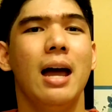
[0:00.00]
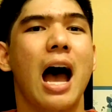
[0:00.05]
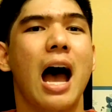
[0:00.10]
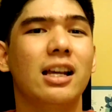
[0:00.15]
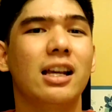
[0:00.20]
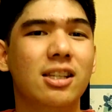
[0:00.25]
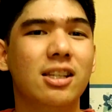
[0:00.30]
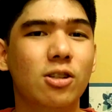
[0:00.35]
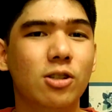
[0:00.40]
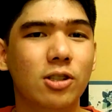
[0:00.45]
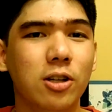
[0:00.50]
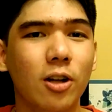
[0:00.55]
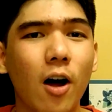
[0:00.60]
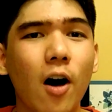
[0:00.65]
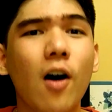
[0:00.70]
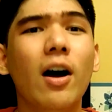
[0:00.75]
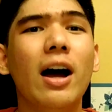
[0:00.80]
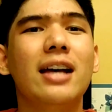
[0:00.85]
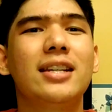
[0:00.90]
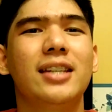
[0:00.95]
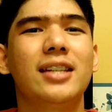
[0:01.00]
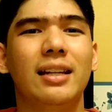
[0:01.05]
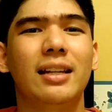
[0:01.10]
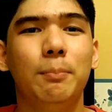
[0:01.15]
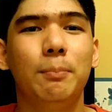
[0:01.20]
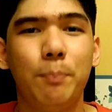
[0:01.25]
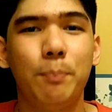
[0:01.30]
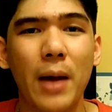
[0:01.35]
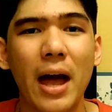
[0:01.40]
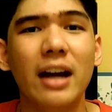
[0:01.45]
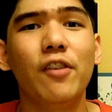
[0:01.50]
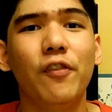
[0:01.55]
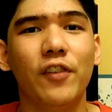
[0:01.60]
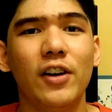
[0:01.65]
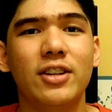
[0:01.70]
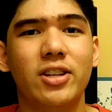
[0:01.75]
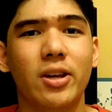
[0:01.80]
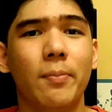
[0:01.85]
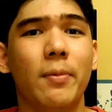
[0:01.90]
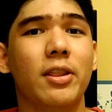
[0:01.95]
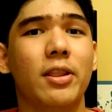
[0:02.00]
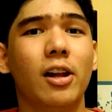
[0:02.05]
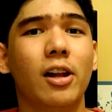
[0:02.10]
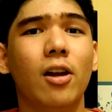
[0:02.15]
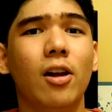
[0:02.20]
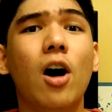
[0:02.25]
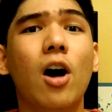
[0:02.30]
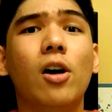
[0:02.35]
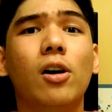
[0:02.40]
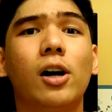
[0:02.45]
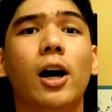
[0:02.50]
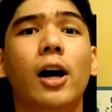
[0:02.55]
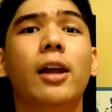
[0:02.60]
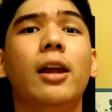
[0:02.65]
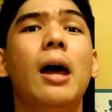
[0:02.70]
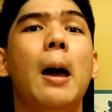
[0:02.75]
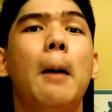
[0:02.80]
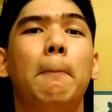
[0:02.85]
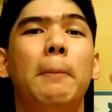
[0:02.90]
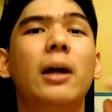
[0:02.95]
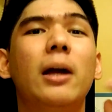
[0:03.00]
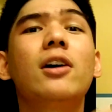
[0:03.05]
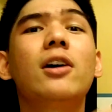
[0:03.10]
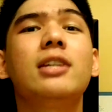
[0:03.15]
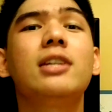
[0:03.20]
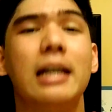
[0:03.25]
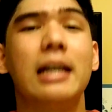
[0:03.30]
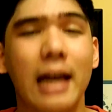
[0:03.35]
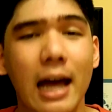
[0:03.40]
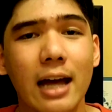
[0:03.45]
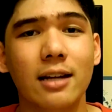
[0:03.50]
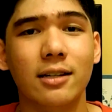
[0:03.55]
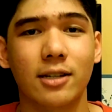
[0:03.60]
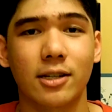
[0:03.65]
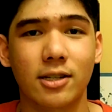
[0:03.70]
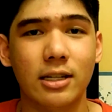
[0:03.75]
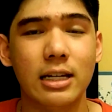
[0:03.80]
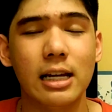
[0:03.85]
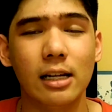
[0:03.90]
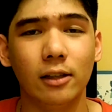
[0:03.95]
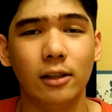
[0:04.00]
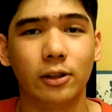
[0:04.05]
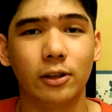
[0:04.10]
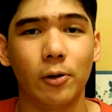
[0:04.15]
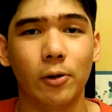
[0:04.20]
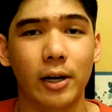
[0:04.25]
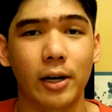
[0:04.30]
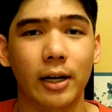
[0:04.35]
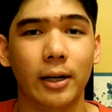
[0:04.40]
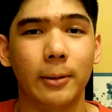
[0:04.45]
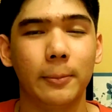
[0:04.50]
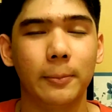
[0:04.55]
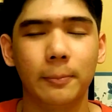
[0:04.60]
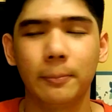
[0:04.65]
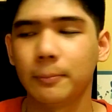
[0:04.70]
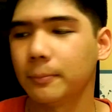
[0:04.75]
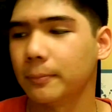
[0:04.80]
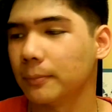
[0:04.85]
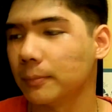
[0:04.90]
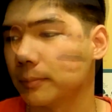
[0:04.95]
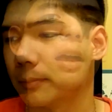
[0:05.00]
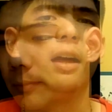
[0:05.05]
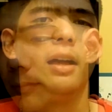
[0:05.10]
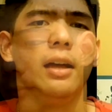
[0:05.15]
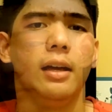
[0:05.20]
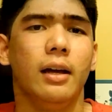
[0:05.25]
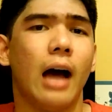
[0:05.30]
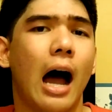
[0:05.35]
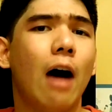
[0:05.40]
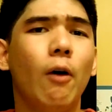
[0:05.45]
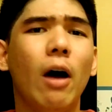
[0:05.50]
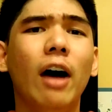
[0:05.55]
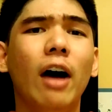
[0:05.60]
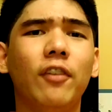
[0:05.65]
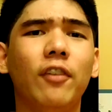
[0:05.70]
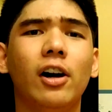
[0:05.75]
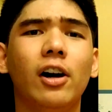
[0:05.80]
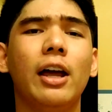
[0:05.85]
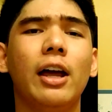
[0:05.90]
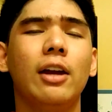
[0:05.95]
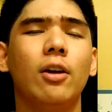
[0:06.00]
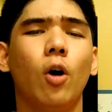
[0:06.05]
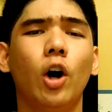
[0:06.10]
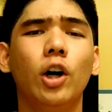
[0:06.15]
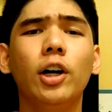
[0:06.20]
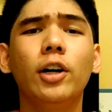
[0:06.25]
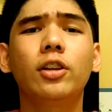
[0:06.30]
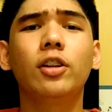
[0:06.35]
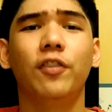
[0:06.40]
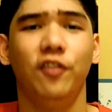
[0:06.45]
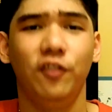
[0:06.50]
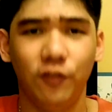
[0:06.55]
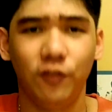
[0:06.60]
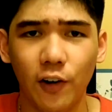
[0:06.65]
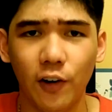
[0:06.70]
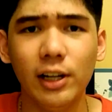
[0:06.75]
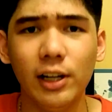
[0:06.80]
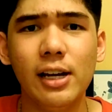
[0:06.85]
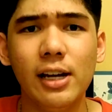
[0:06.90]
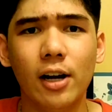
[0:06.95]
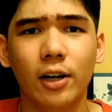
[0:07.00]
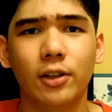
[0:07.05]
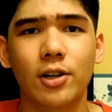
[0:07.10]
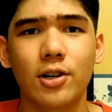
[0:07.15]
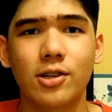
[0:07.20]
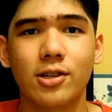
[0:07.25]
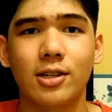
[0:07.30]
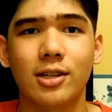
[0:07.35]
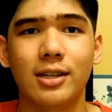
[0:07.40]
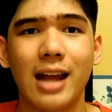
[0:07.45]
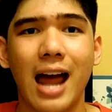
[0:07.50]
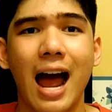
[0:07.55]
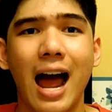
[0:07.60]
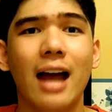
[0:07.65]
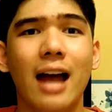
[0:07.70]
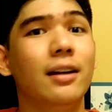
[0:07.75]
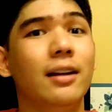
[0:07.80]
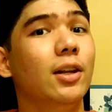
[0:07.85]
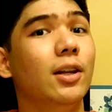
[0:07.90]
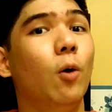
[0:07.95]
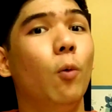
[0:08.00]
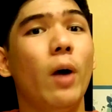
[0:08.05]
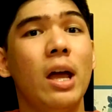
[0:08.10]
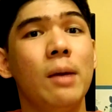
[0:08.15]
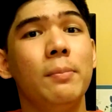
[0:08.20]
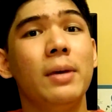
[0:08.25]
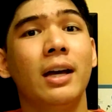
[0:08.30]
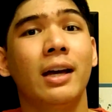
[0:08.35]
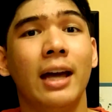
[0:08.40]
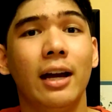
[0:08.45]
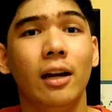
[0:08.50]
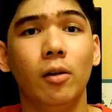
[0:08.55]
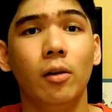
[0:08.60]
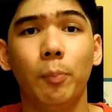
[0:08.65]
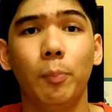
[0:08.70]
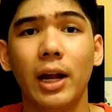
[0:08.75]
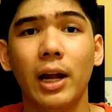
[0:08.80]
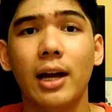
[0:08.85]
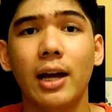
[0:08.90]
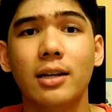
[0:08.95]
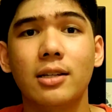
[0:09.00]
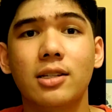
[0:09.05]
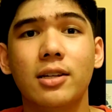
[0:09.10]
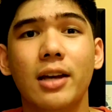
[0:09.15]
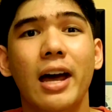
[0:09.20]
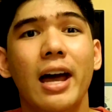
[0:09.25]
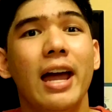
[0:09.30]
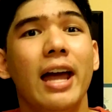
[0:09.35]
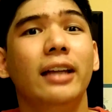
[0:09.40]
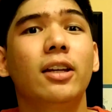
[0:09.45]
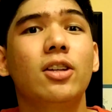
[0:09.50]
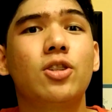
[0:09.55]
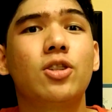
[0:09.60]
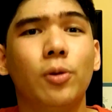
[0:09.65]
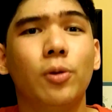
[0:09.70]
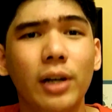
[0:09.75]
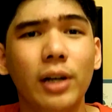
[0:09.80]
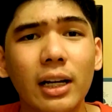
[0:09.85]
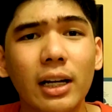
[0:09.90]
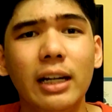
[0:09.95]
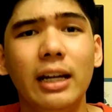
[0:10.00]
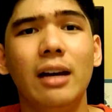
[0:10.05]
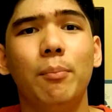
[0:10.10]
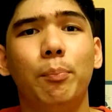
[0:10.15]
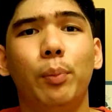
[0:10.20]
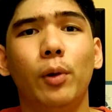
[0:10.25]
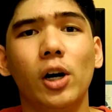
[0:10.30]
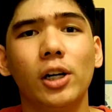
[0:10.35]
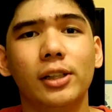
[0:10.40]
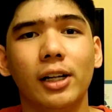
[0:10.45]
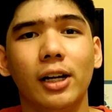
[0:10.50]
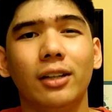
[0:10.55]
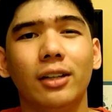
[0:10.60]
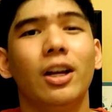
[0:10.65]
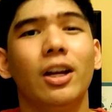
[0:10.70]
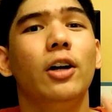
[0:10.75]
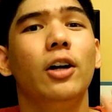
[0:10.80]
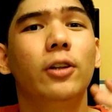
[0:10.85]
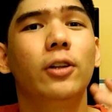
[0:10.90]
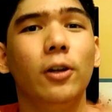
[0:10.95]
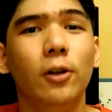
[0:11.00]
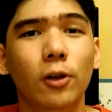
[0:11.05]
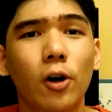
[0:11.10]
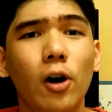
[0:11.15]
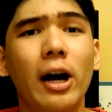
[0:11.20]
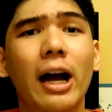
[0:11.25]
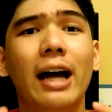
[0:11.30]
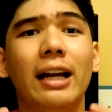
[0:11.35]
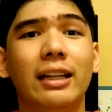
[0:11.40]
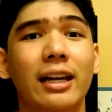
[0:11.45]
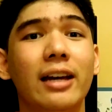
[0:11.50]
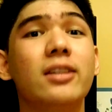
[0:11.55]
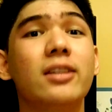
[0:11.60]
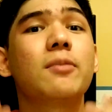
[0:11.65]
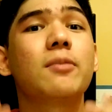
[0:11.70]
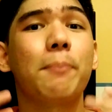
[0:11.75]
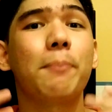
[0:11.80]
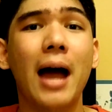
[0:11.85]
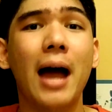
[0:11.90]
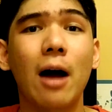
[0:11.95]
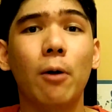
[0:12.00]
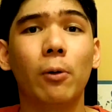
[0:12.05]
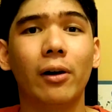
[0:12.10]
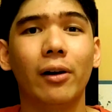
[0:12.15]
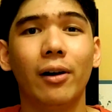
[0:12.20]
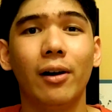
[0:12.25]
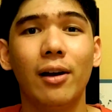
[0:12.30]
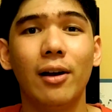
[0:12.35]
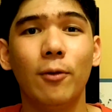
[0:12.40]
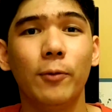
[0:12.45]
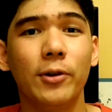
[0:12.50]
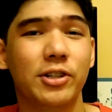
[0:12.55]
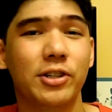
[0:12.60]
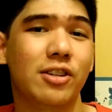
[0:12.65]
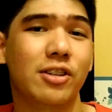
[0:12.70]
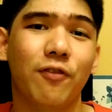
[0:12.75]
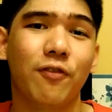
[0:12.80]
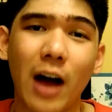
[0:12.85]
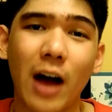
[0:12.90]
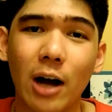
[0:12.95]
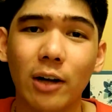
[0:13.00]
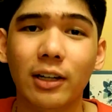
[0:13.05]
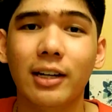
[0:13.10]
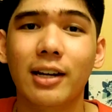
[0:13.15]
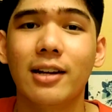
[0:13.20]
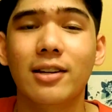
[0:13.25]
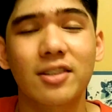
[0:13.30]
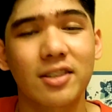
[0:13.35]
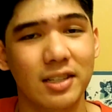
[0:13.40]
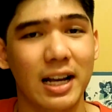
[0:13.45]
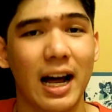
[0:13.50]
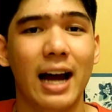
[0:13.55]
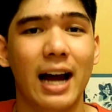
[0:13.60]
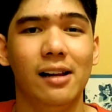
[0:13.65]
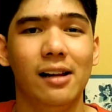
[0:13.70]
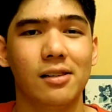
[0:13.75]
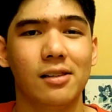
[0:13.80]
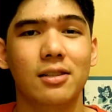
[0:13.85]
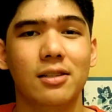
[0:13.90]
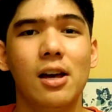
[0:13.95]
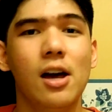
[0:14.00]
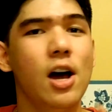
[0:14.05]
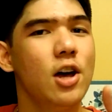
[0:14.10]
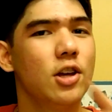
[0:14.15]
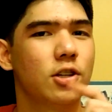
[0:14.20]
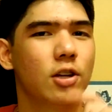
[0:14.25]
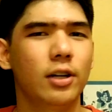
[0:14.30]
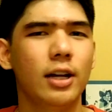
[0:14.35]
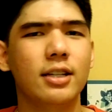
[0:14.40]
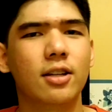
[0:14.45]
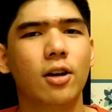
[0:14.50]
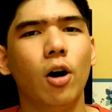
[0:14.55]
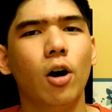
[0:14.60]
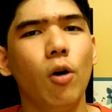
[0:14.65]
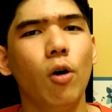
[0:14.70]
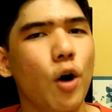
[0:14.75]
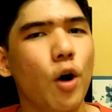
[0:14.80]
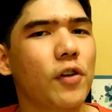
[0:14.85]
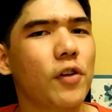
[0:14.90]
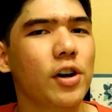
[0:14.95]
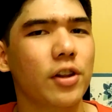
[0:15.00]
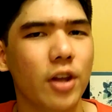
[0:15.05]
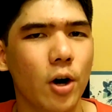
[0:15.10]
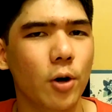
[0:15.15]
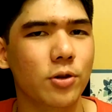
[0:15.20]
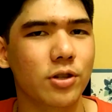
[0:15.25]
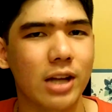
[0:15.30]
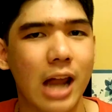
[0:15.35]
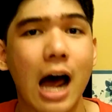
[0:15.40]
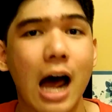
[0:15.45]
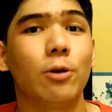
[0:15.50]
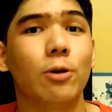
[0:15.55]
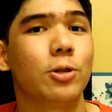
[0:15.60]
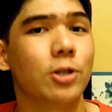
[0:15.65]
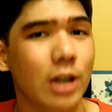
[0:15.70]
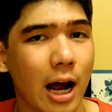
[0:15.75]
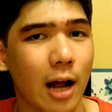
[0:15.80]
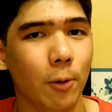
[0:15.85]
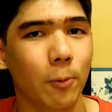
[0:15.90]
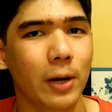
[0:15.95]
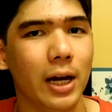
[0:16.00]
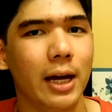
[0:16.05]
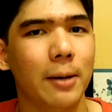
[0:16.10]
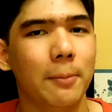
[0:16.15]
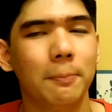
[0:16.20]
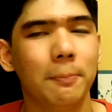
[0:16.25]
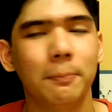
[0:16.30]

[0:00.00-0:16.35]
as long as it benefits him in the long run because he gains a seal token. However, in order to fully understand the way MIkhail plays, it is really important to look at his power, which is found in his styles. So let's go over those now, shall we?